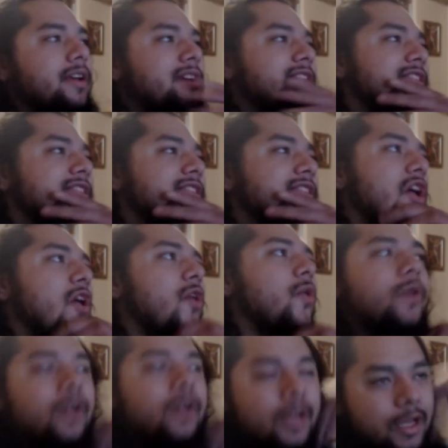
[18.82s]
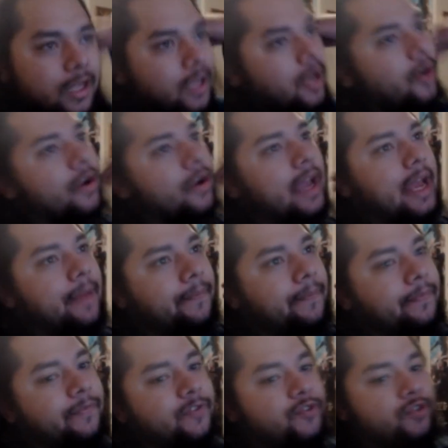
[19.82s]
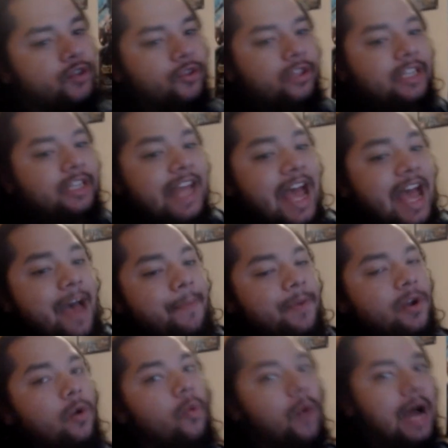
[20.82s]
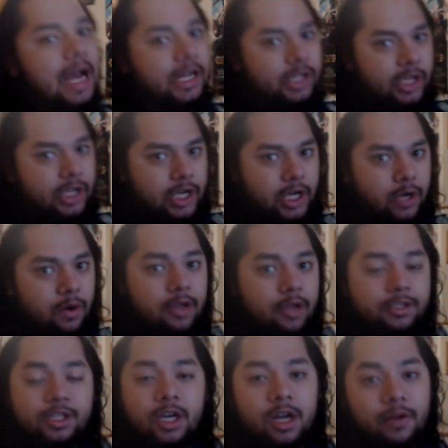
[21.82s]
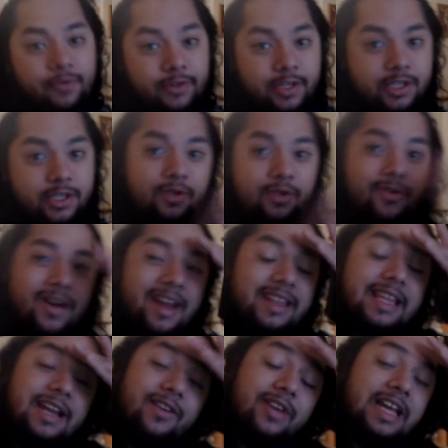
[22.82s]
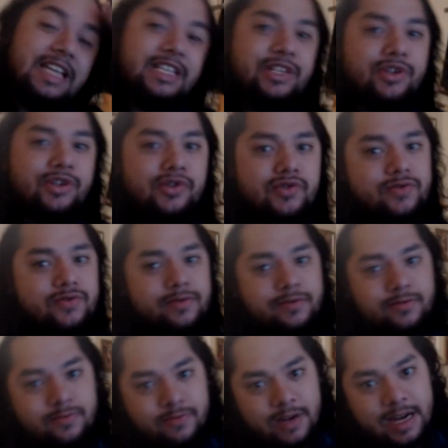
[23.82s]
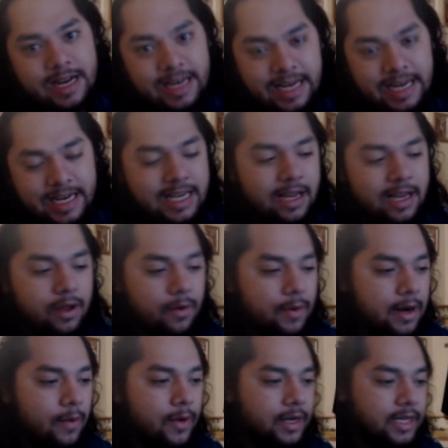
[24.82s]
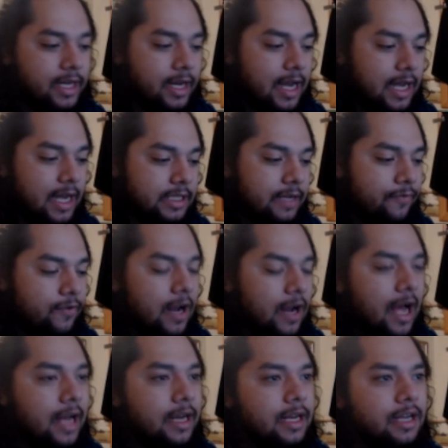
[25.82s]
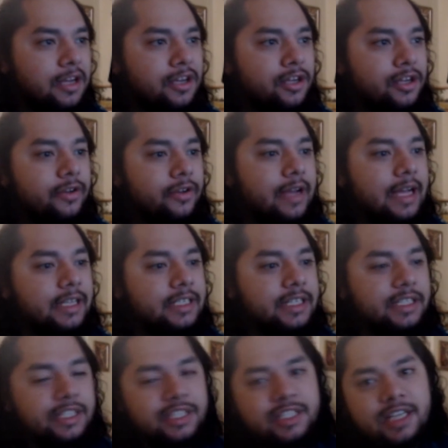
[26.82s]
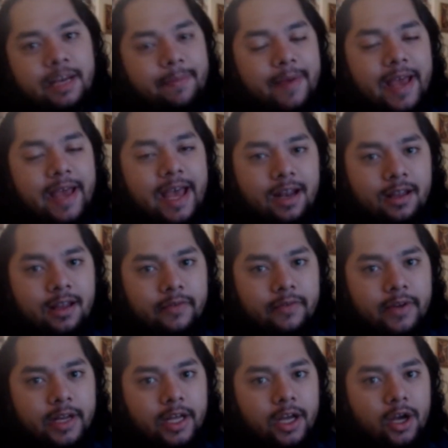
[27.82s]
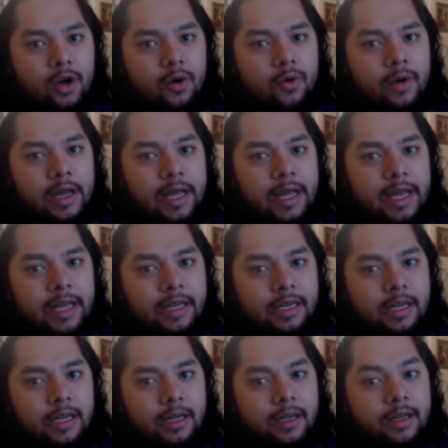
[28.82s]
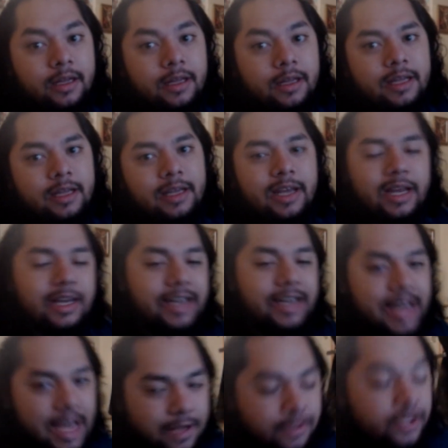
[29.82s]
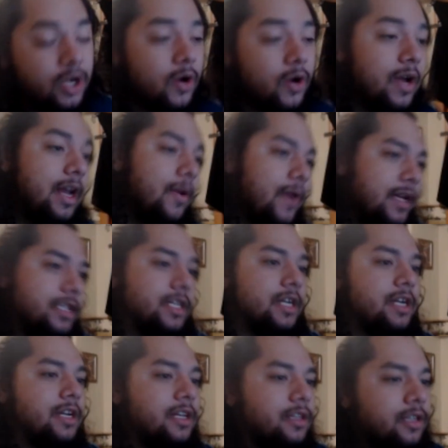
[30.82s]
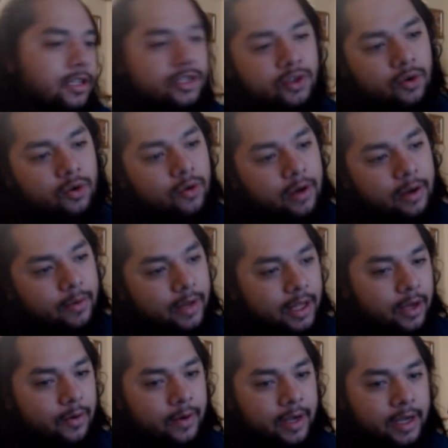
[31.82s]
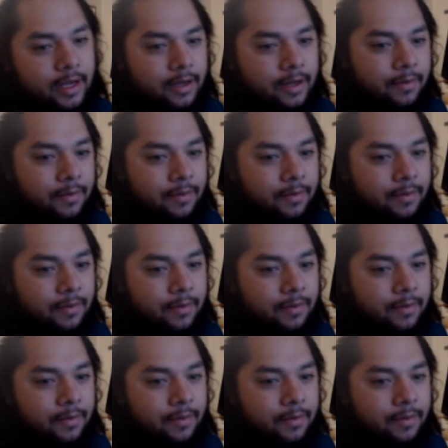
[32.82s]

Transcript: So, okay, so this happened a while ago. I'll start off with a story and then I'll get to what I need to, uh, what I want to tell you guys. If not, you guys can just skip ahead in the video and, uh, And yeah, so anyways, the story really quick.